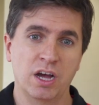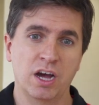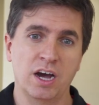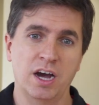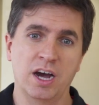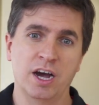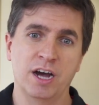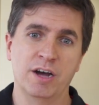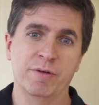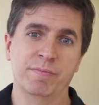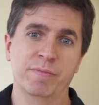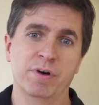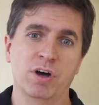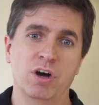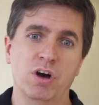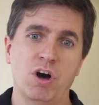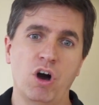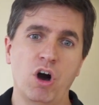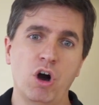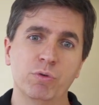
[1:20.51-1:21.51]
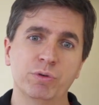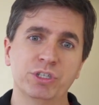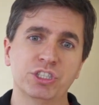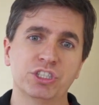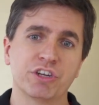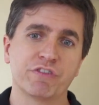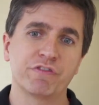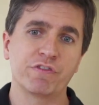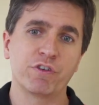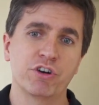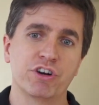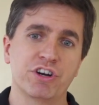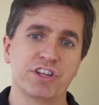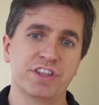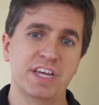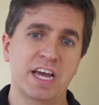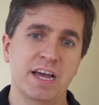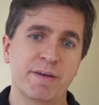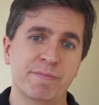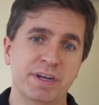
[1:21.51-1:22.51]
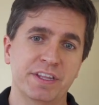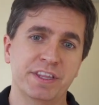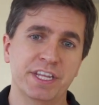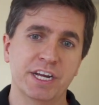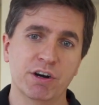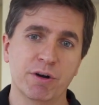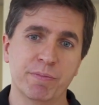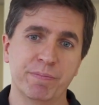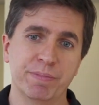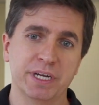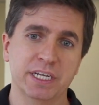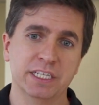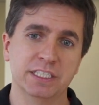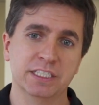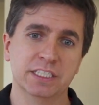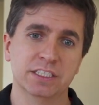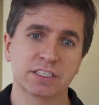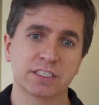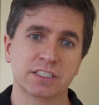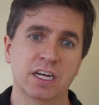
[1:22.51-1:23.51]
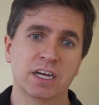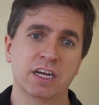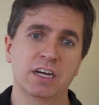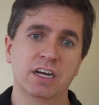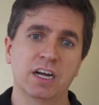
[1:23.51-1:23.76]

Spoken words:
Always defer to them and their opinions.